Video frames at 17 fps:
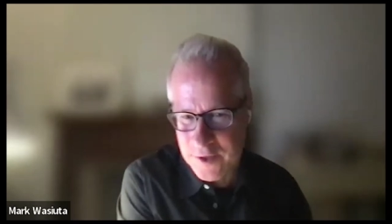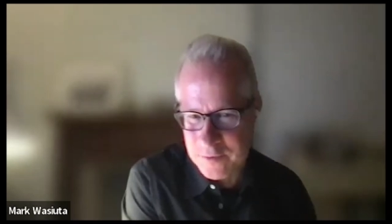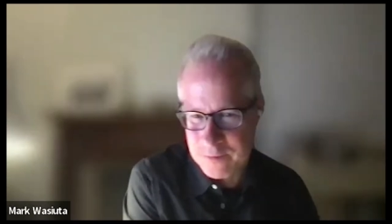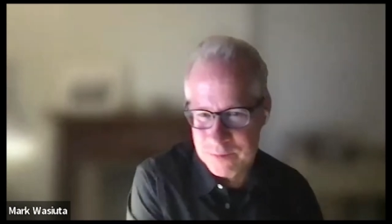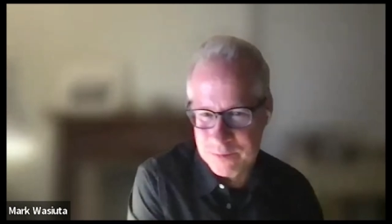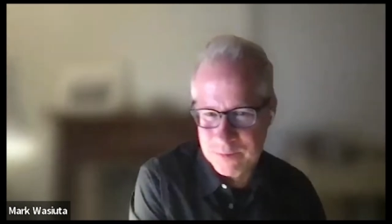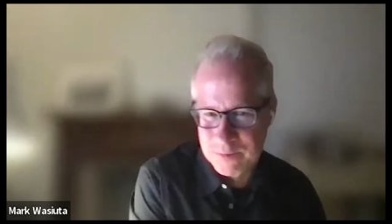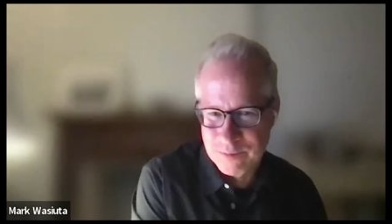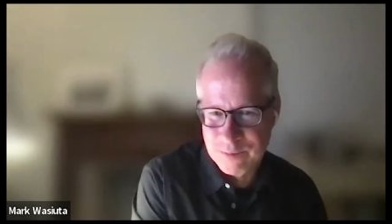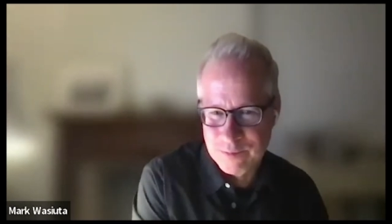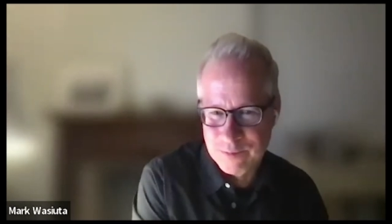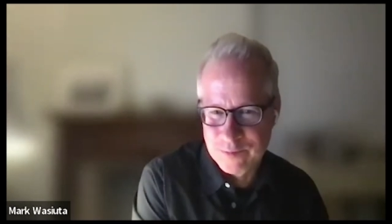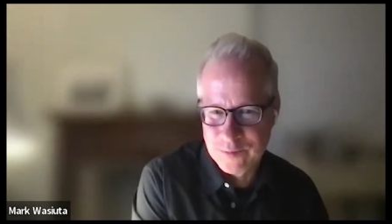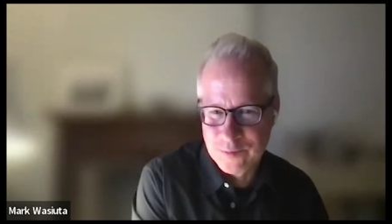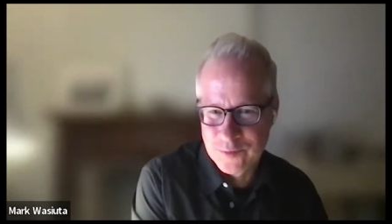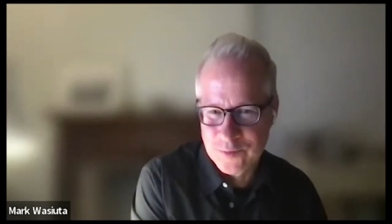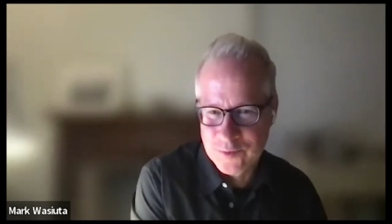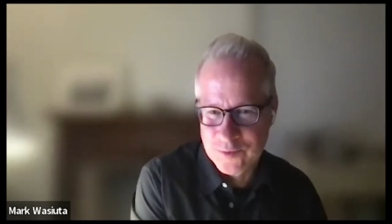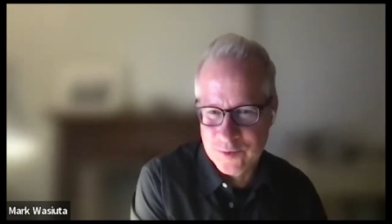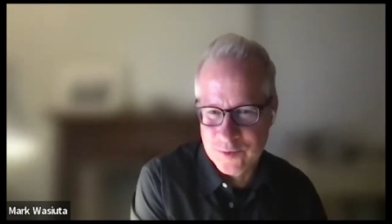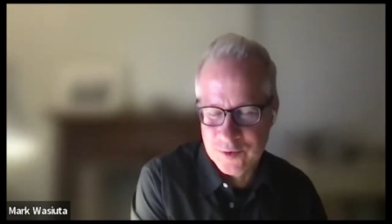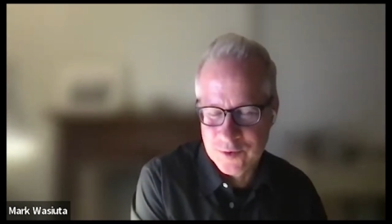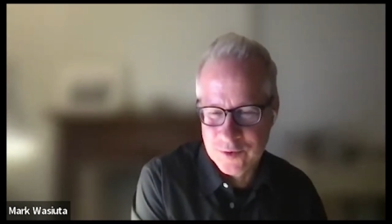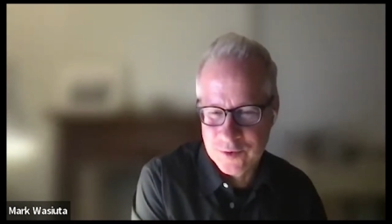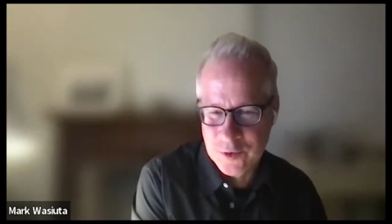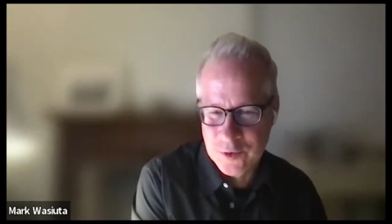So
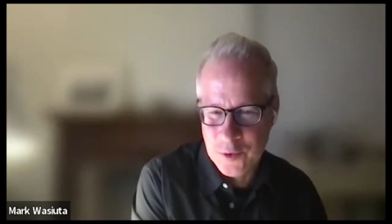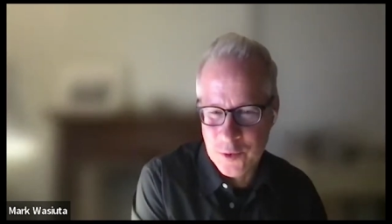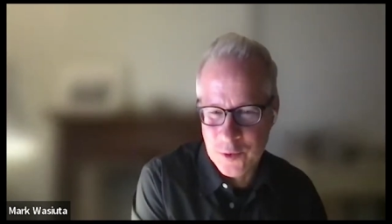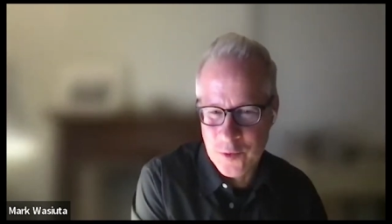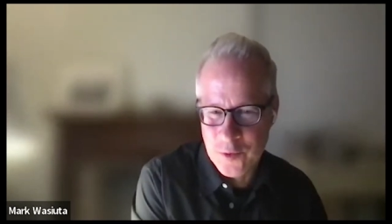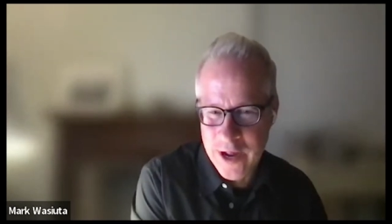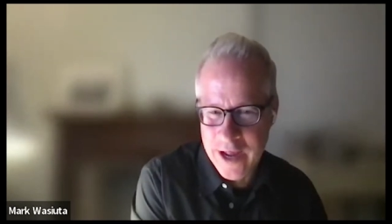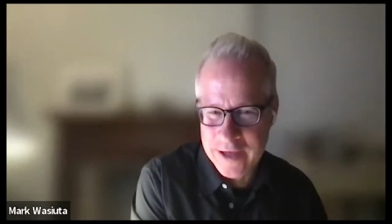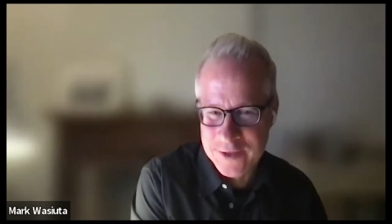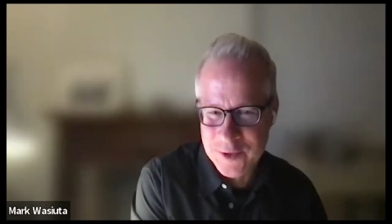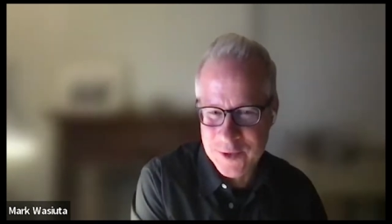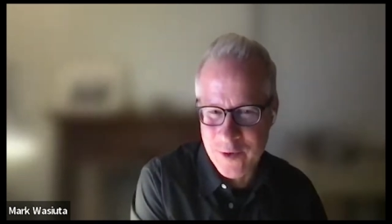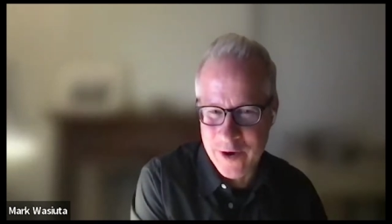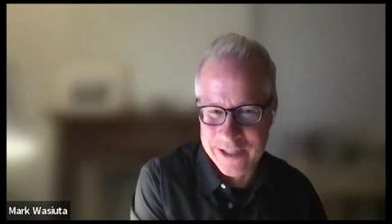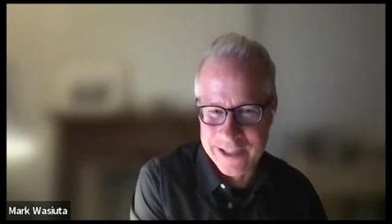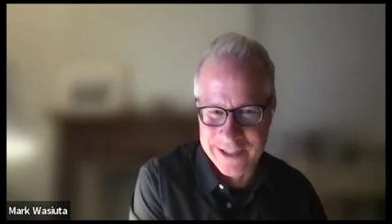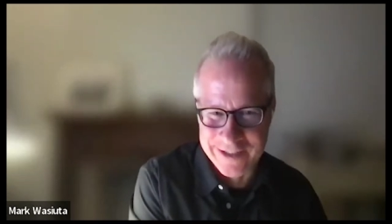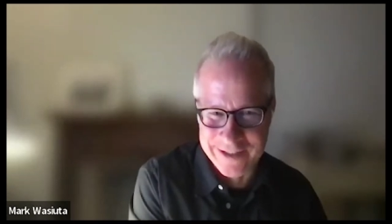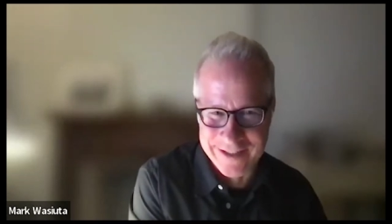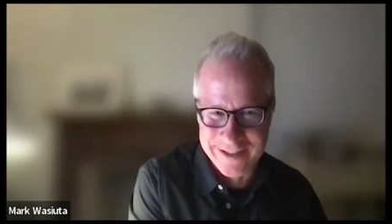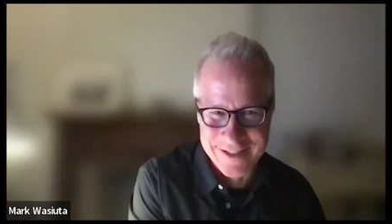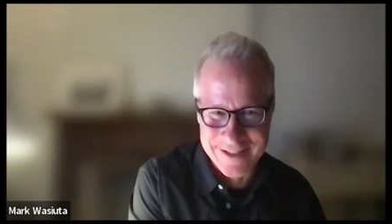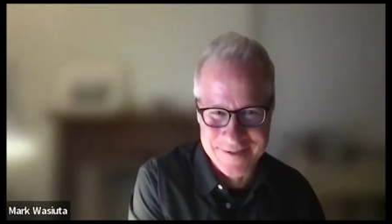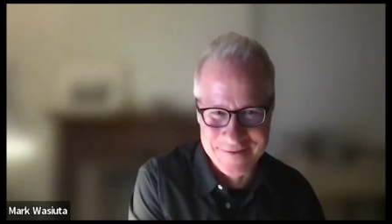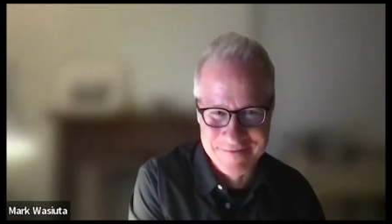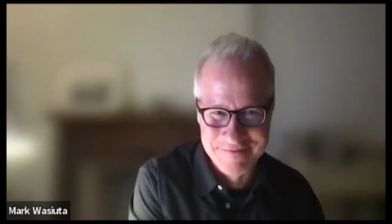who has
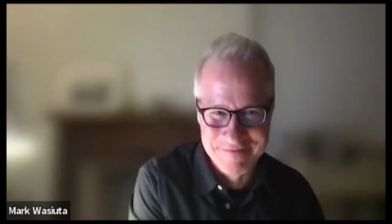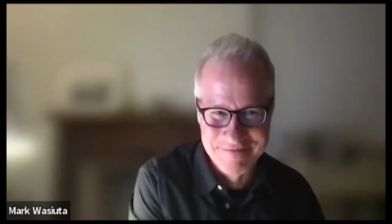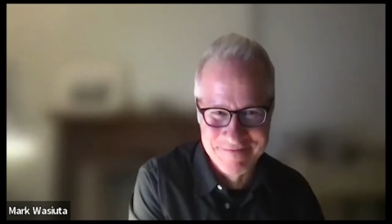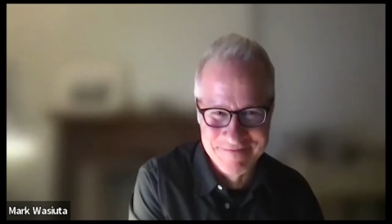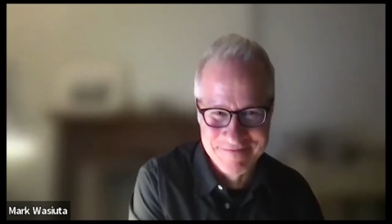questions?